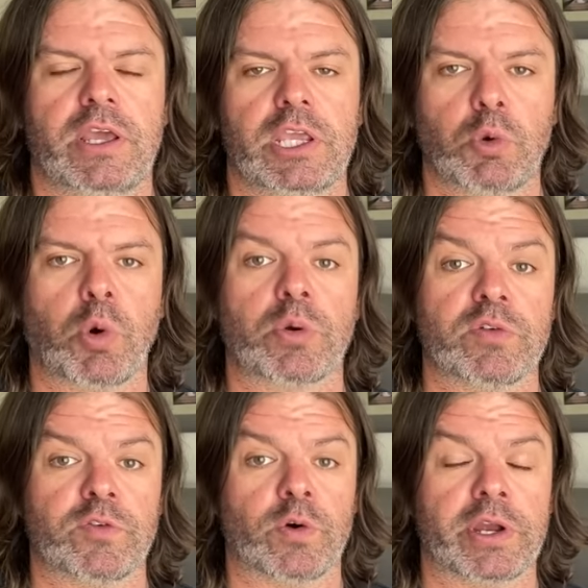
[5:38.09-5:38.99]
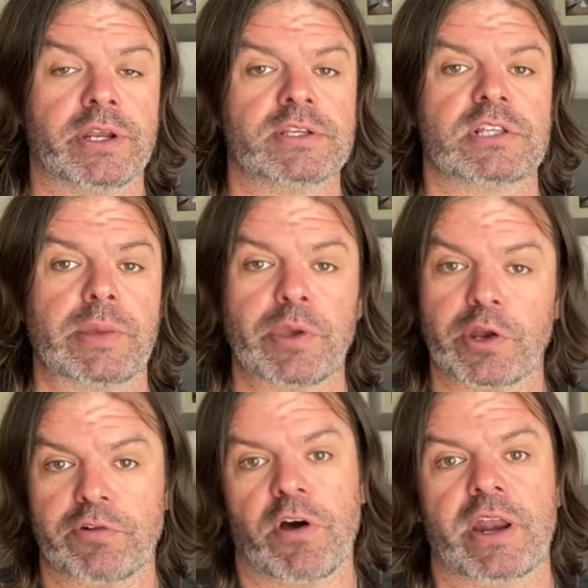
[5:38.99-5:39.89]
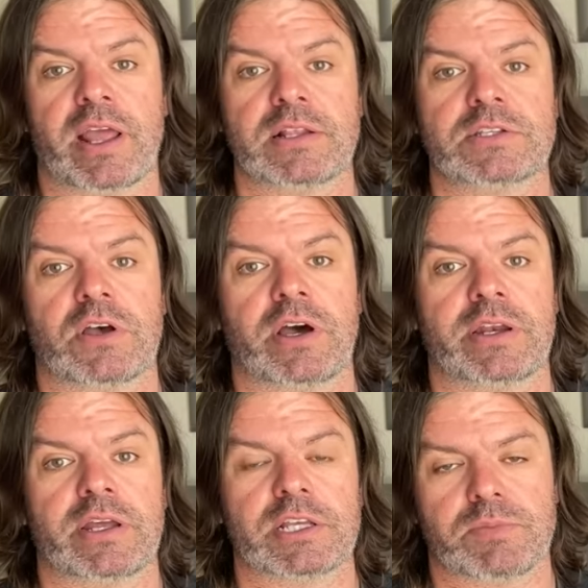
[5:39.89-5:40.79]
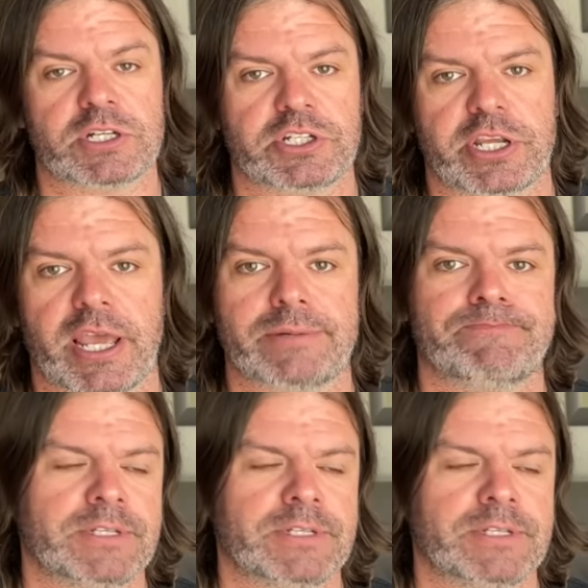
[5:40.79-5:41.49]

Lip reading: you want to avoid sleeping on your right-hand side as much as you can.